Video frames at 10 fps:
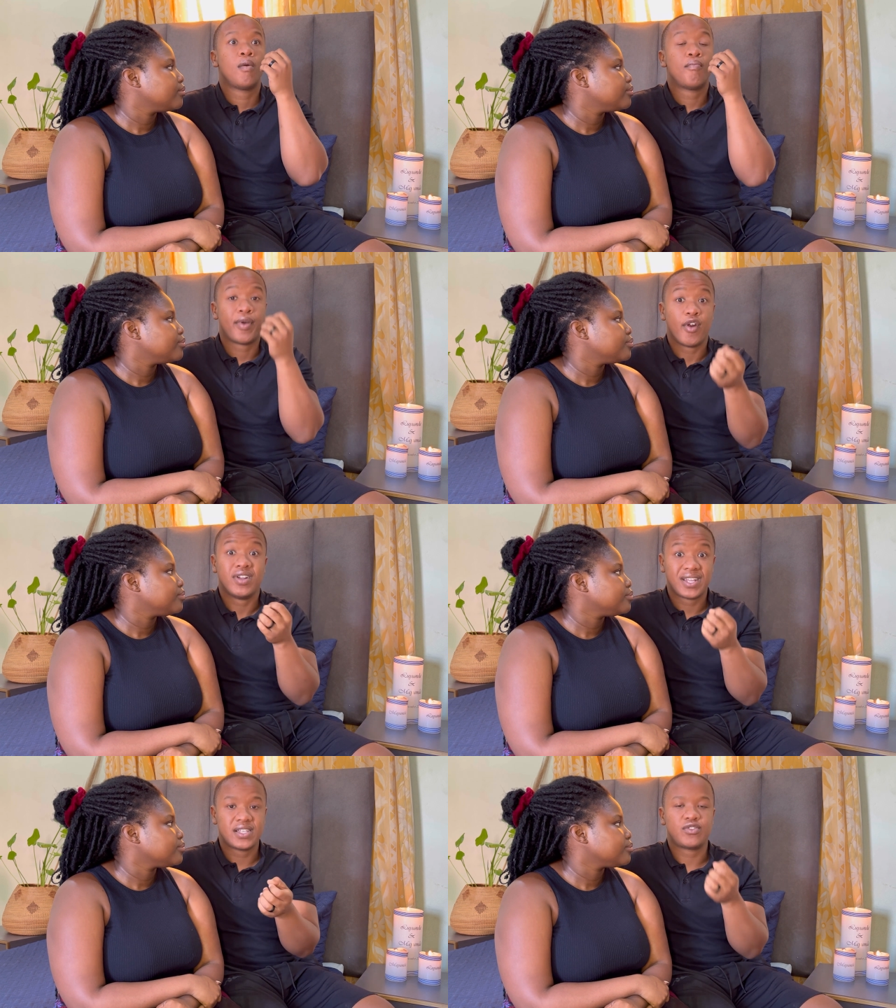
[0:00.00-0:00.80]

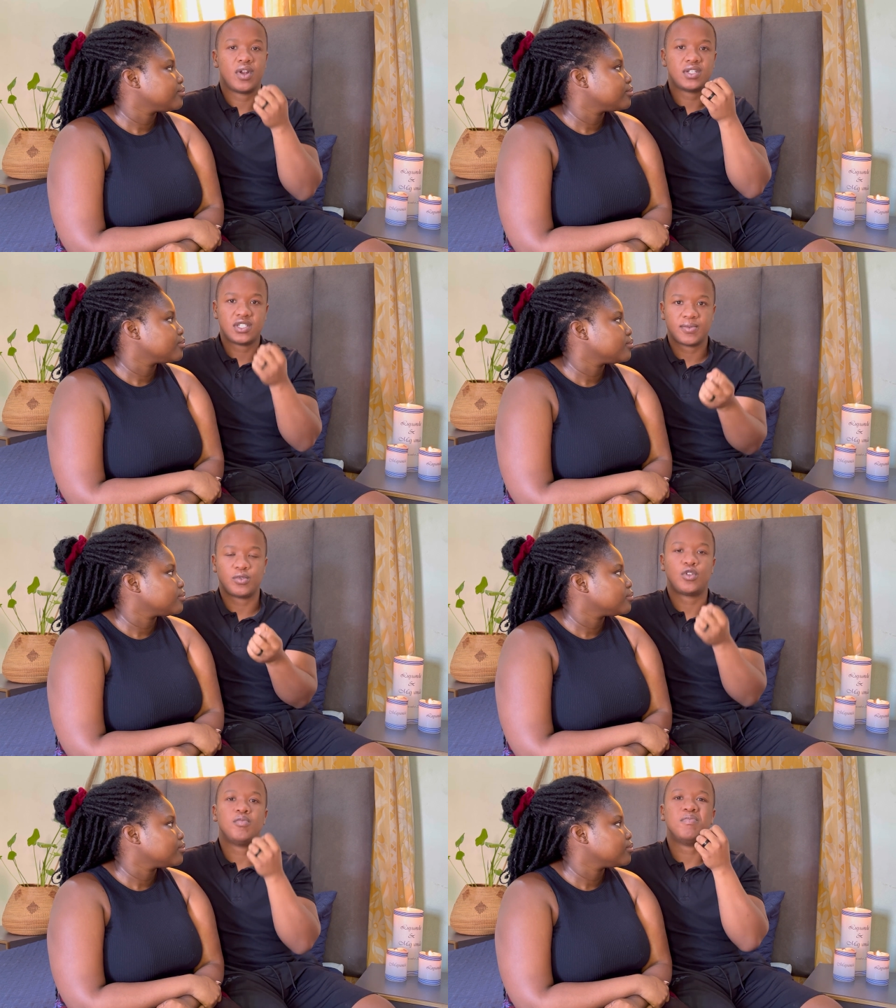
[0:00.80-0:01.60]
Speaker 1: prioritizing relationships with
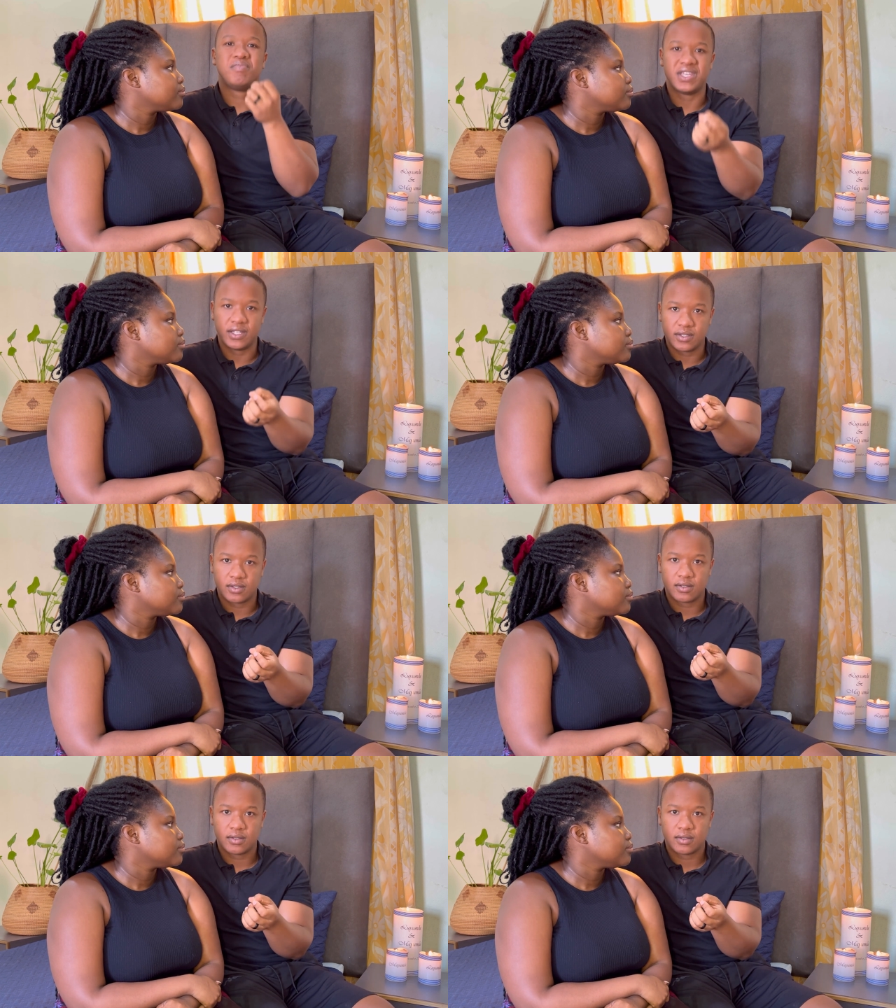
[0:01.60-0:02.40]
human beings
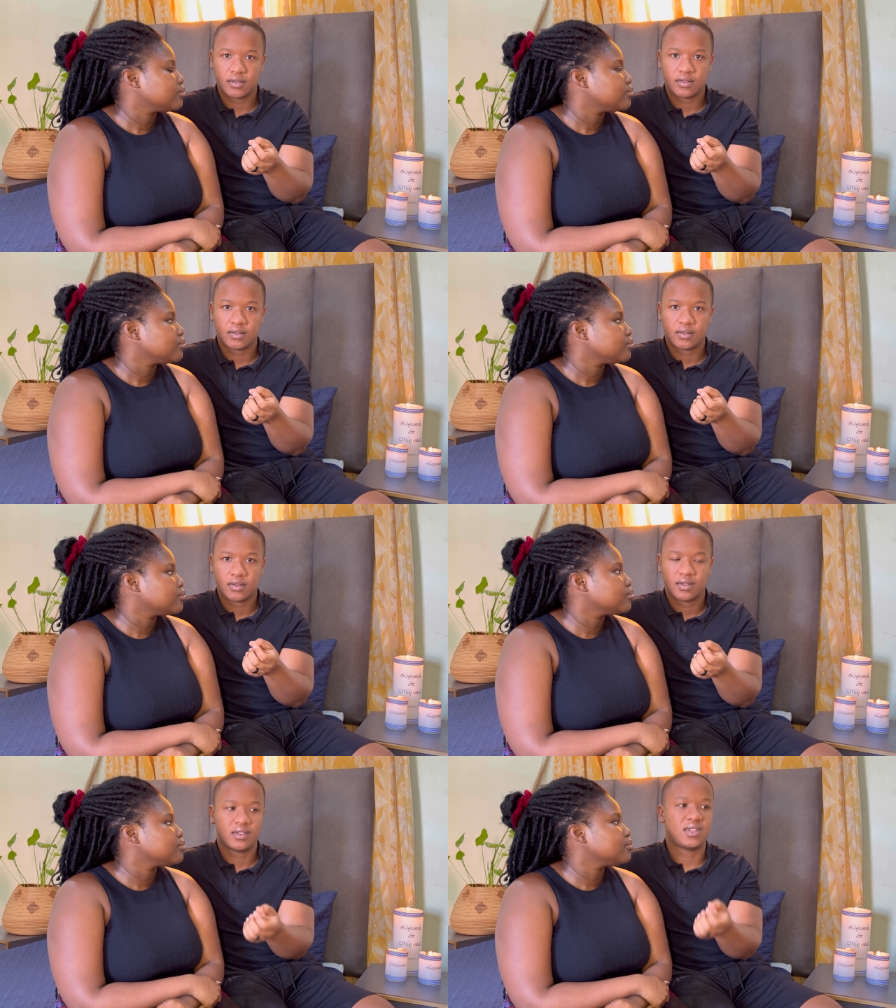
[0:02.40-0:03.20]

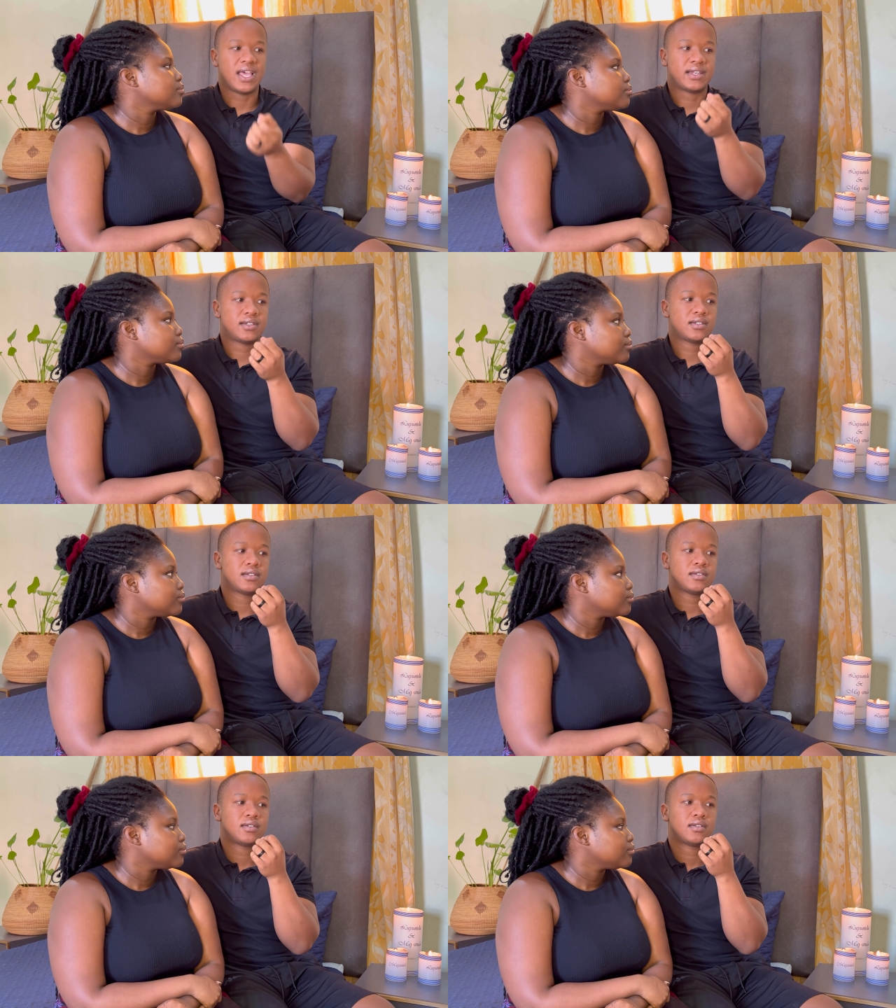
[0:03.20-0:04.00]
mm. that
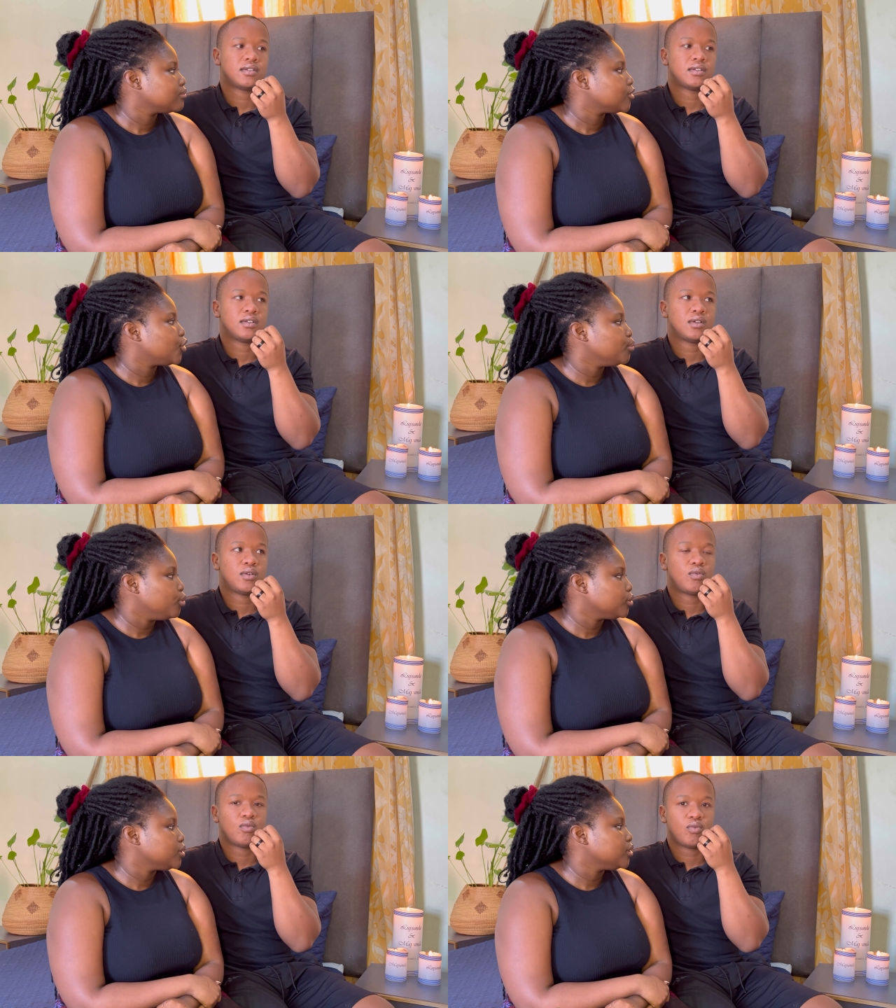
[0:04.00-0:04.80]
are
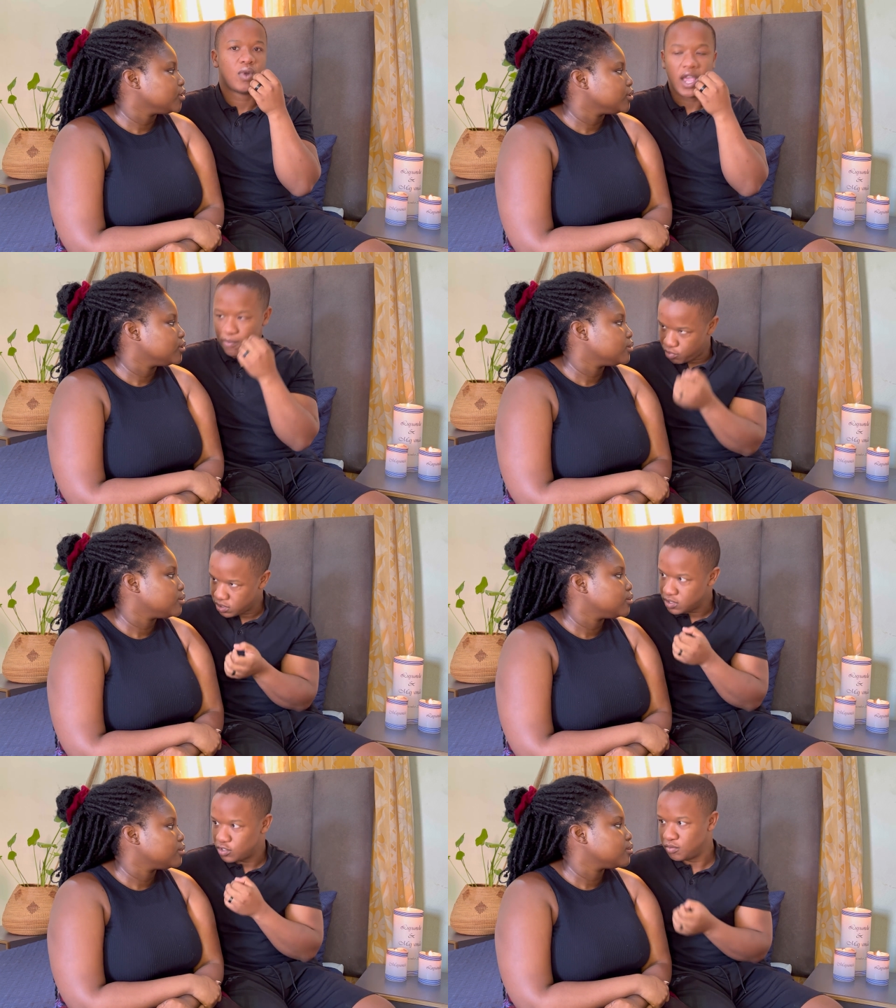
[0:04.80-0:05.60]
important to me. are
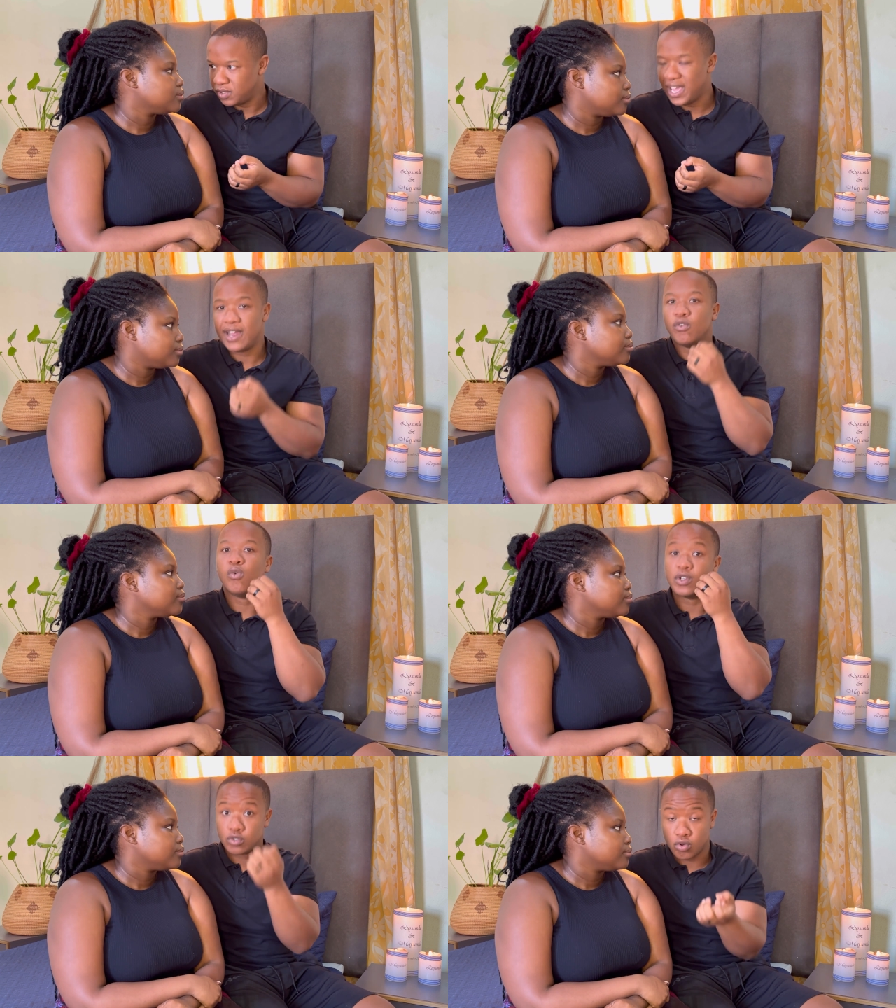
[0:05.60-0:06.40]
important to me and who
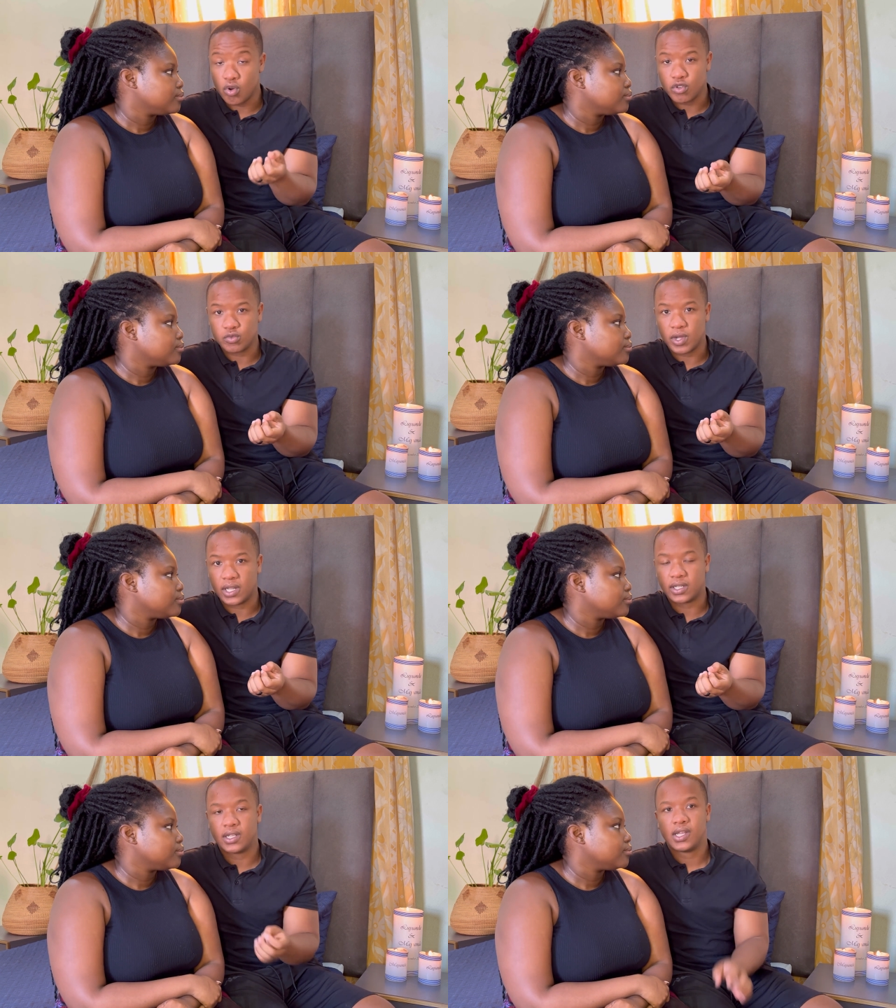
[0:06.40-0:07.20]
want to grow as well.
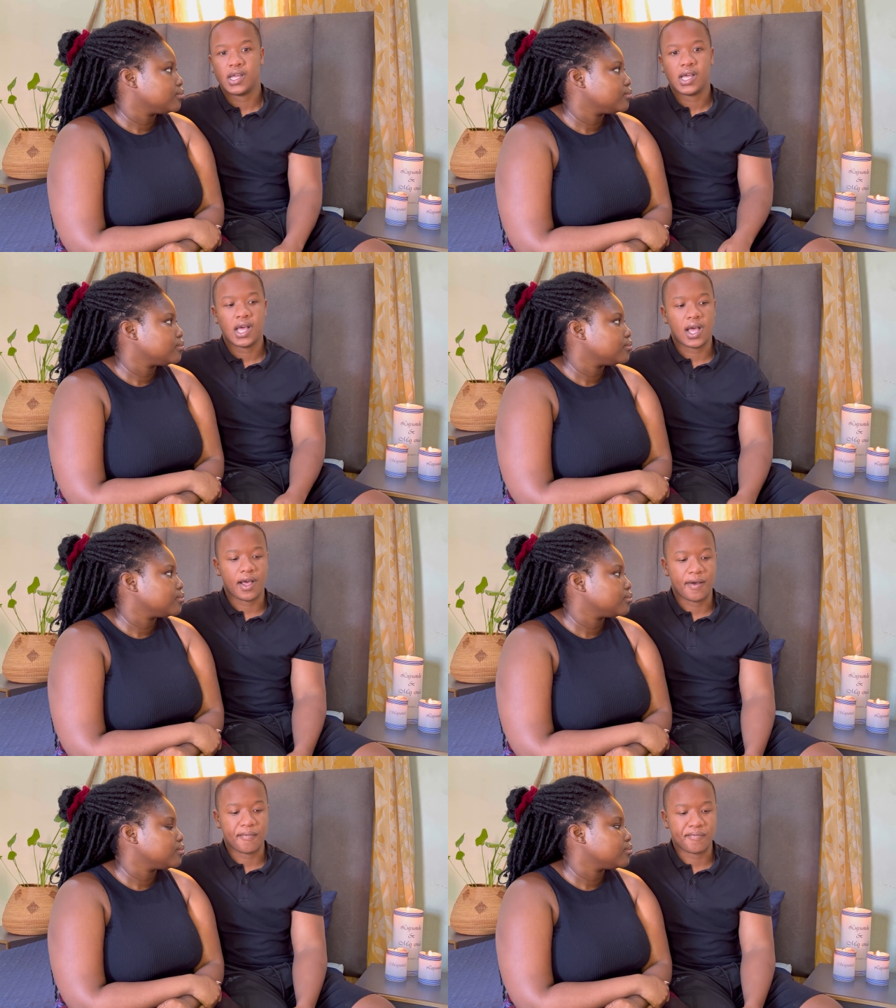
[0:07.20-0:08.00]

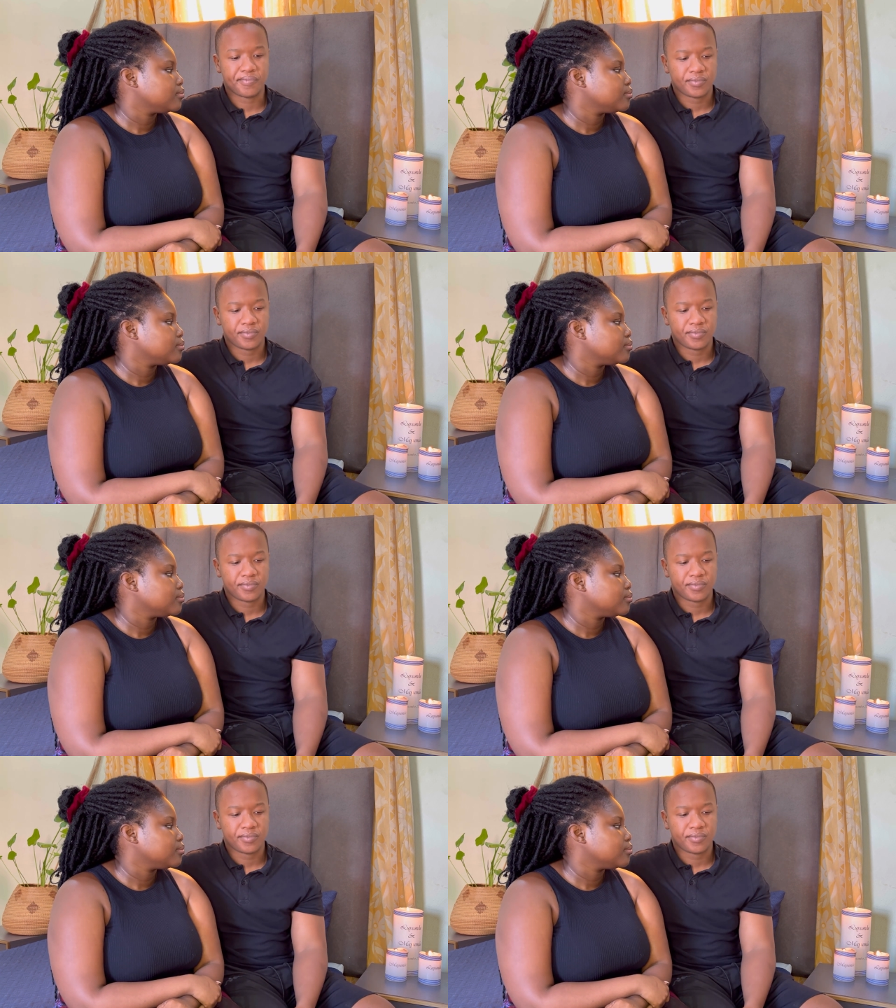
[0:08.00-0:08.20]
Um,